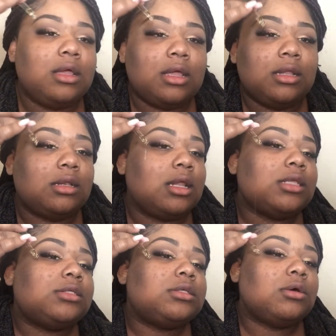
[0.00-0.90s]
and
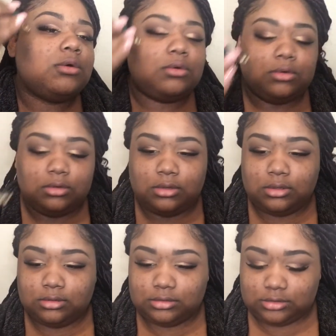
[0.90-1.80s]
let's, oh,
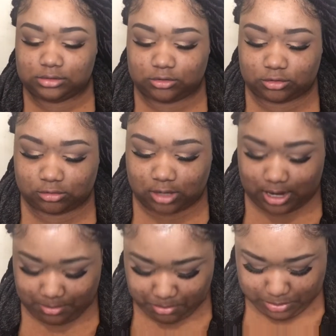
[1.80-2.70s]

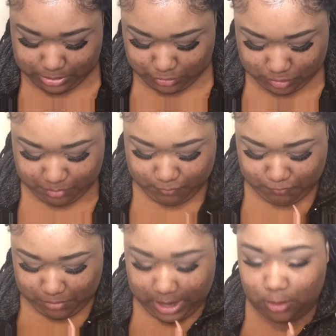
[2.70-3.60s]
crap. It dripped
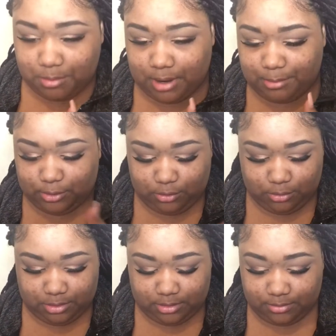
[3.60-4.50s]
right on my
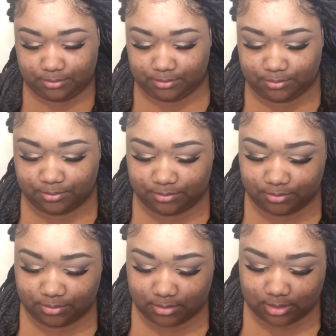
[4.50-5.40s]
boob.
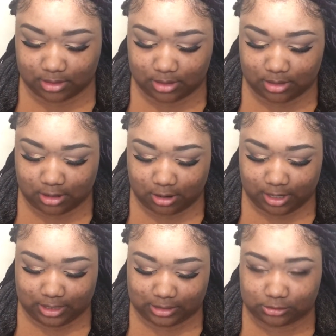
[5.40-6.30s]
All
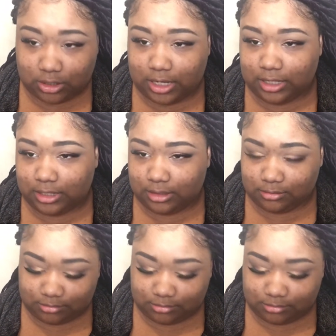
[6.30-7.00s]
right, let's try that again.